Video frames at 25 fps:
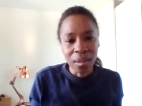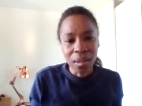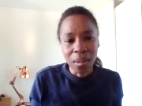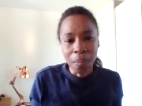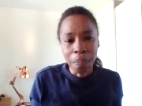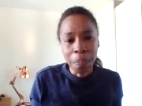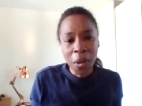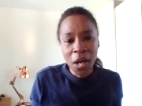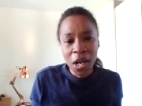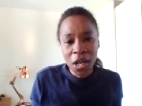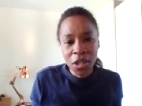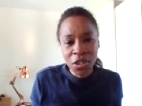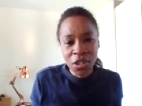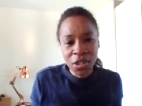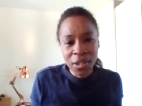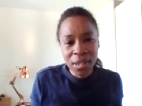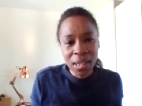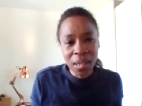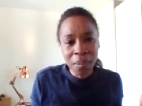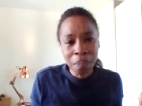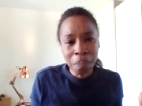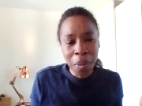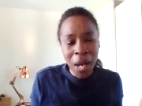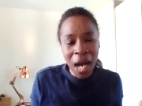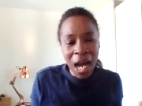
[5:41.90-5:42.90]
The
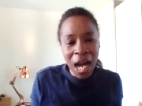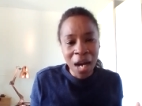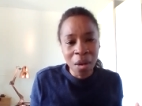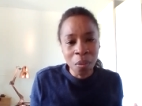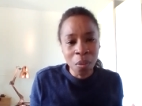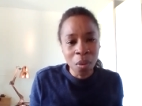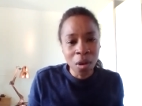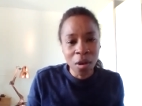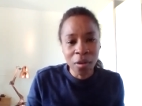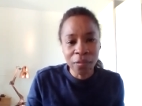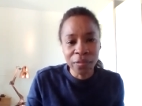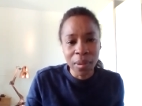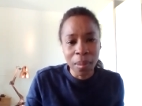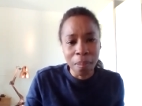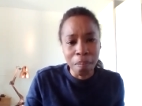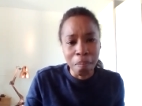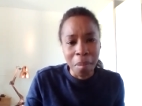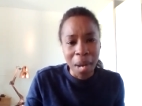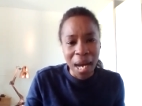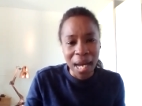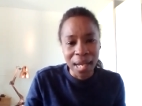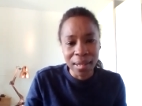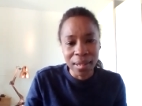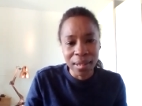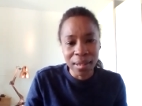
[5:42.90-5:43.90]
purchasing power of the
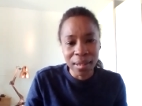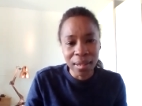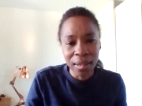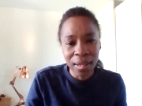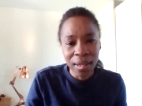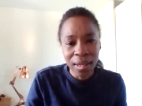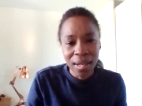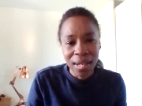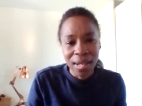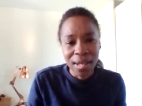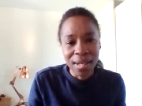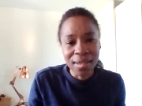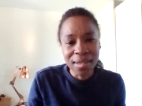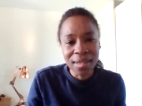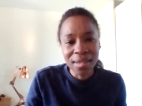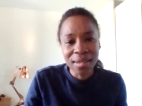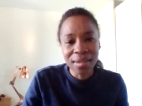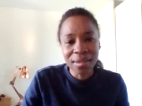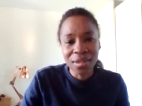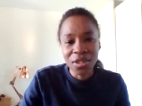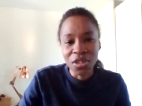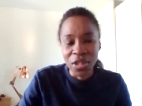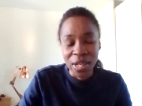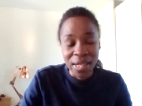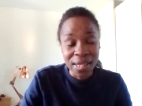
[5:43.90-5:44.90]
money has
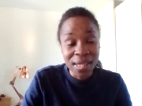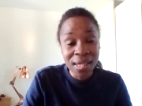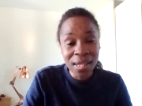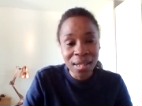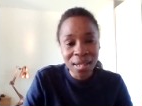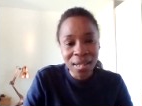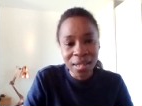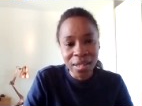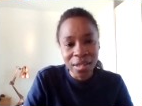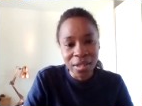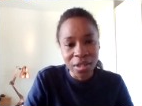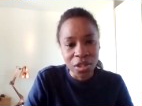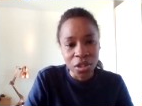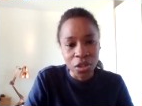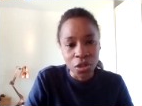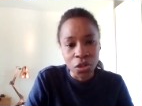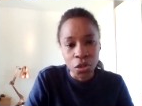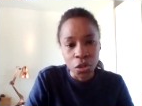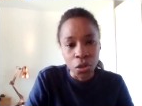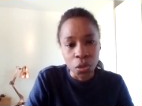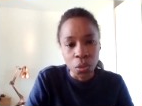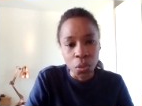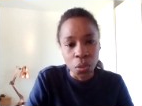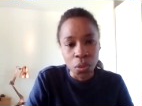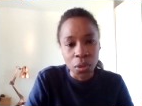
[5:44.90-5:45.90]
drastically
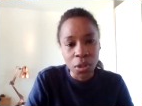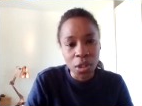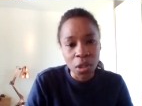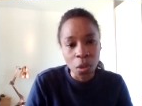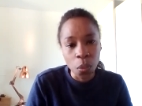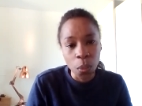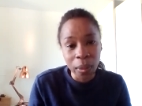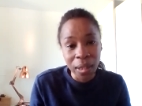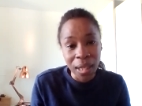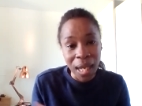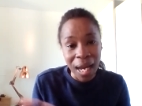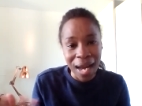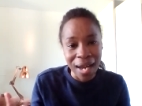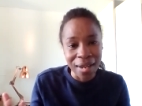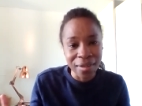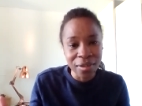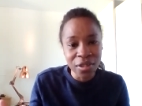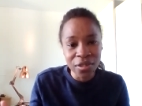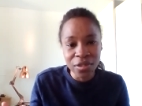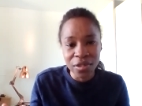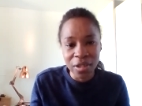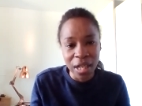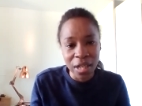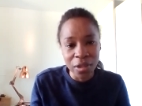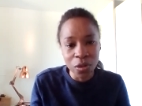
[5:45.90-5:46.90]
reduced. So with
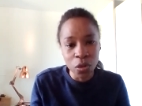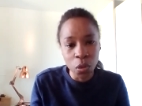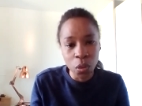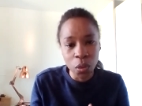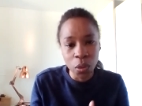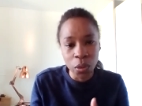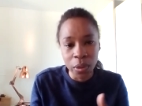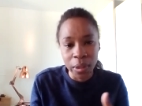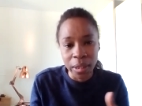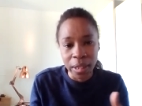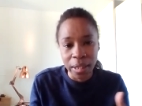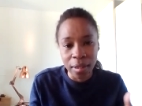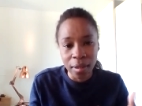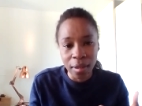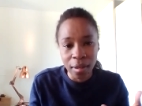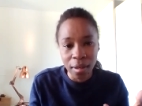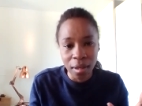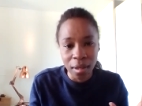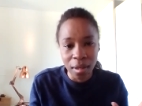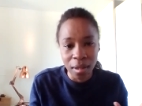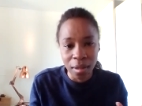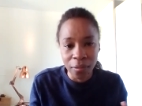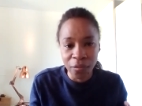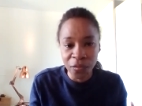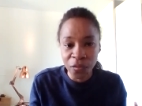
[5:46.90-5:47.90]
100 rand, you could get
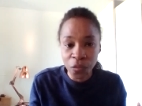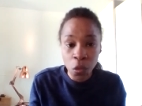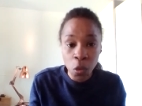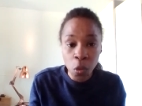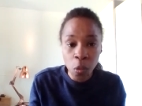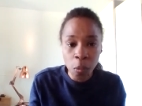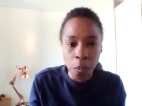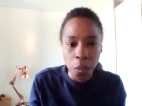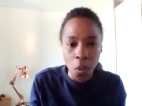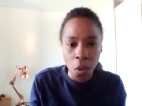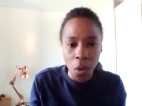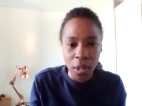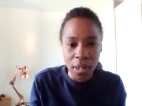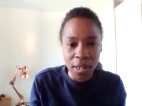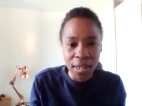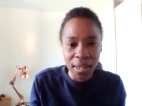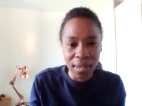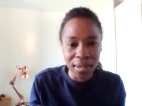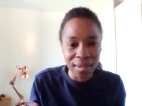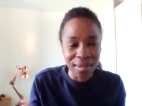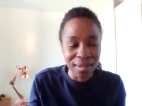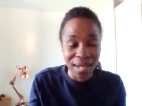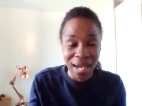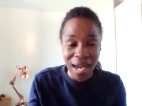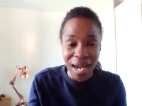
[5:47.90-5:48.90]
a full
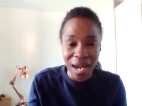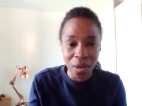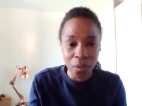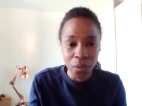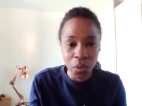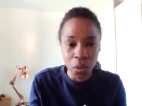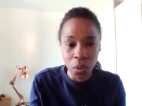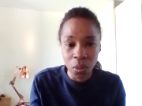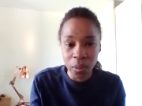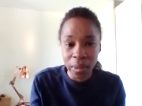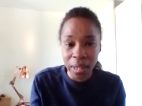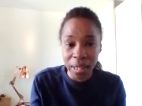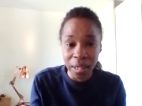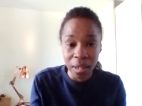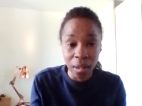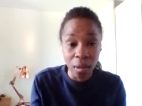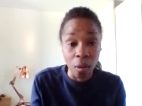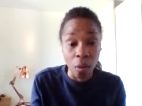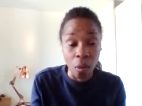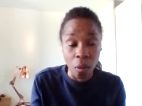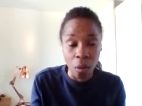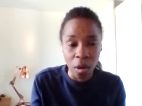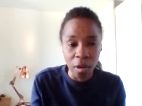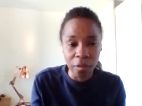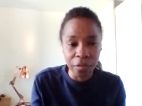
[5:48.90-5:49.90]
basket. Now you're getting
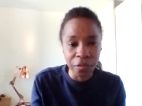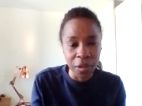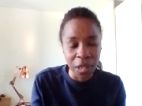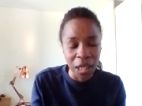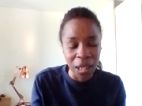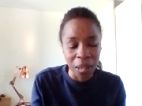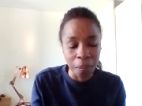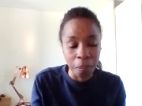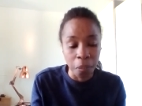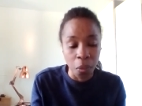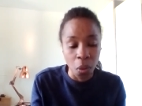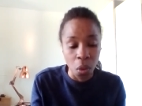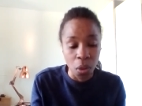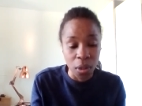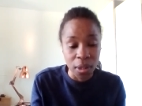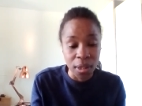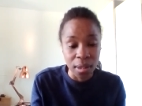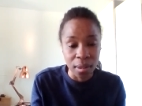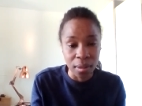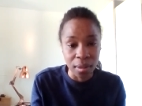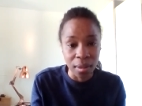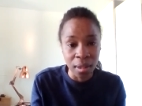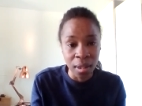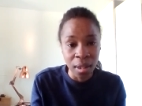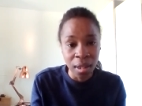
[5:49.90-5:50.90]
half that
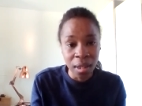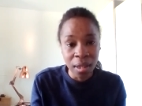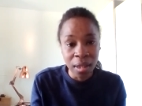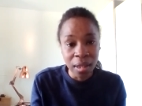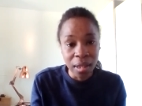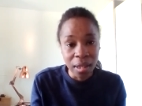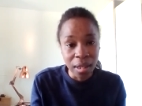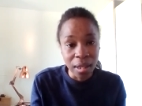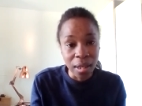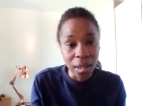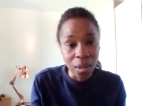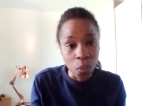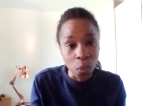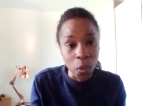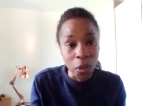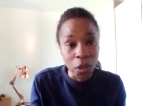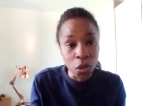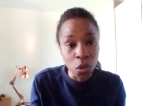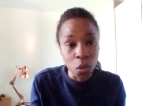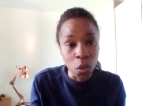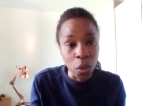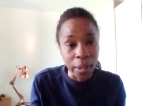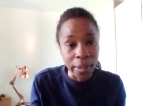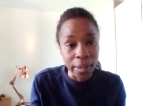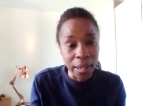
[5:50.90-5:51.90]
basket when
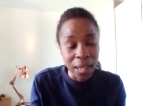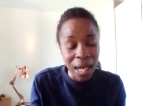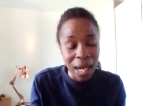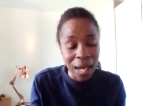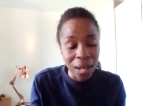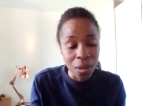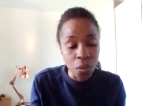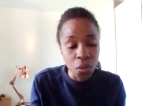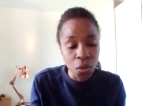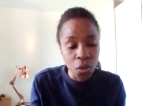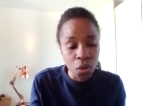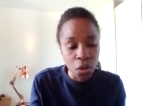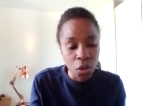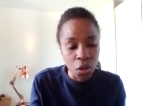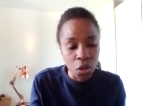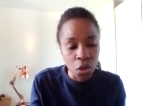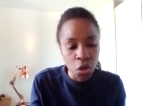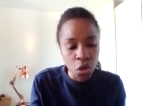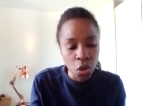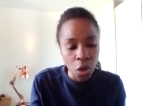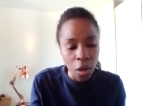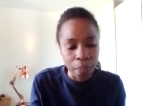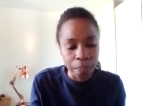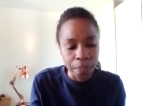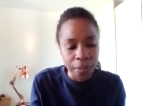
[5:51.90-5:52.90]
you're going out to the
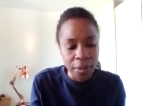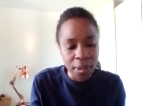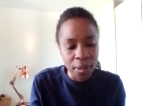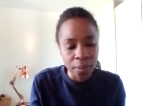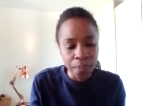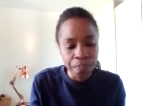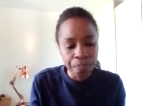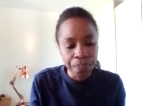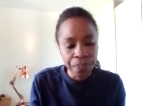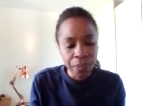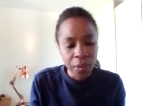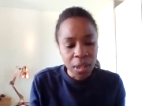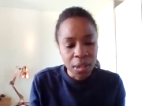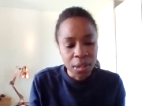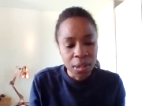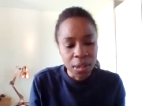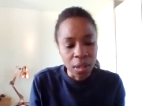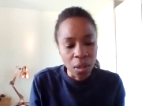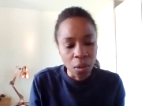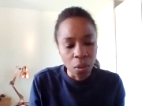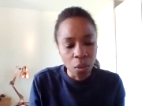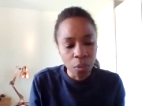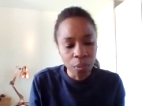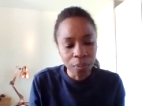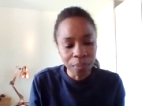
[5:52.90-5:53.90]
shops.
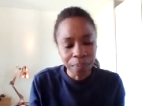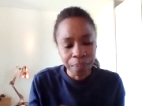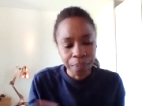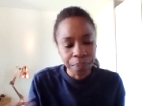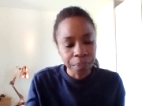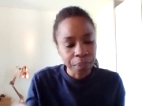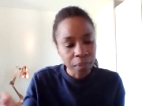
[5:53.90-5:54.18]
So